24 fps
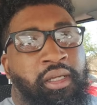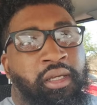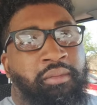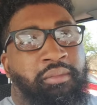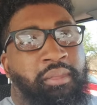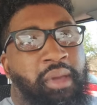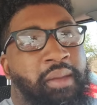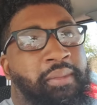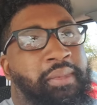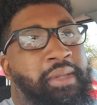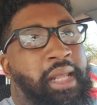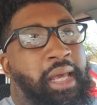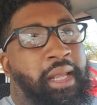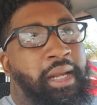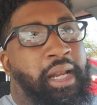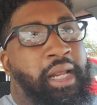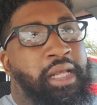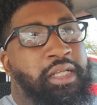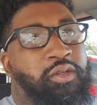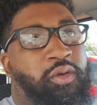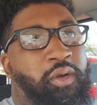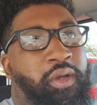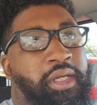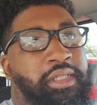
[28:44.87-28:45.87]
maybe not
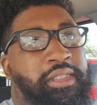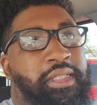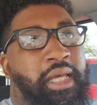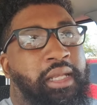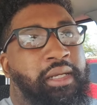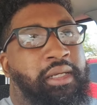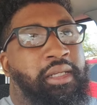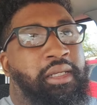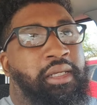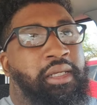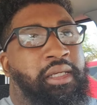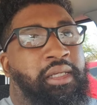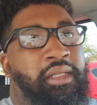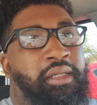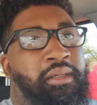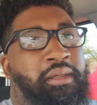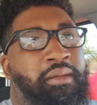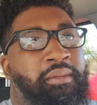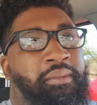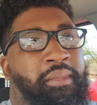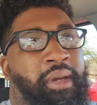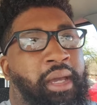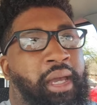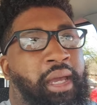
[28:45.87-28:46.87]
as quick as I
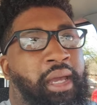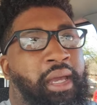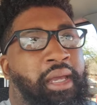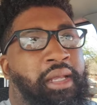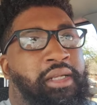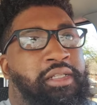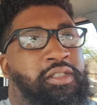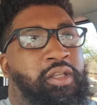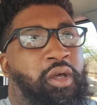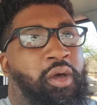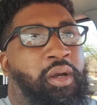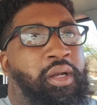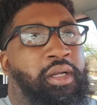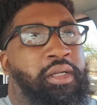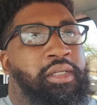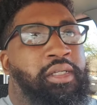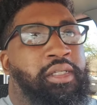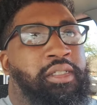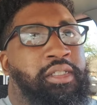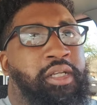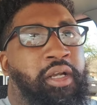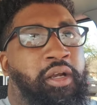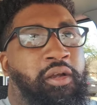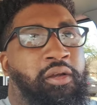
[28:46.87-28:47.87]
did, mine started
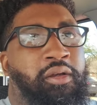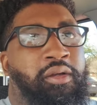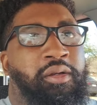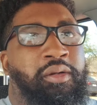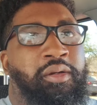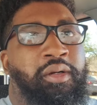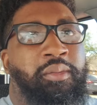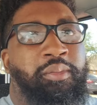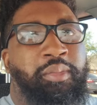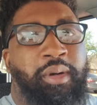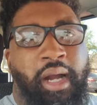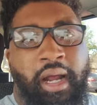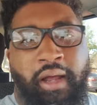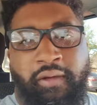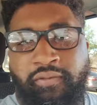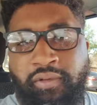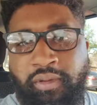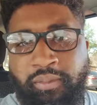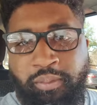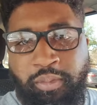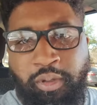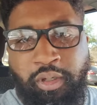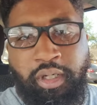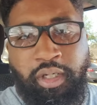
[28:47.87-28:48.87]
to turn a
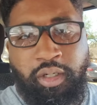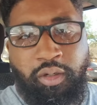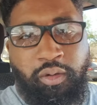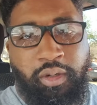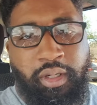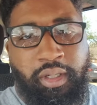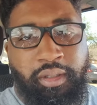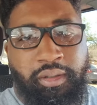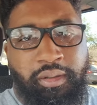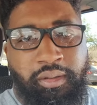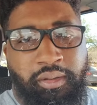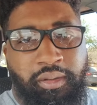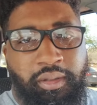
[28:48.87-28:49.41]
profit pretty quick.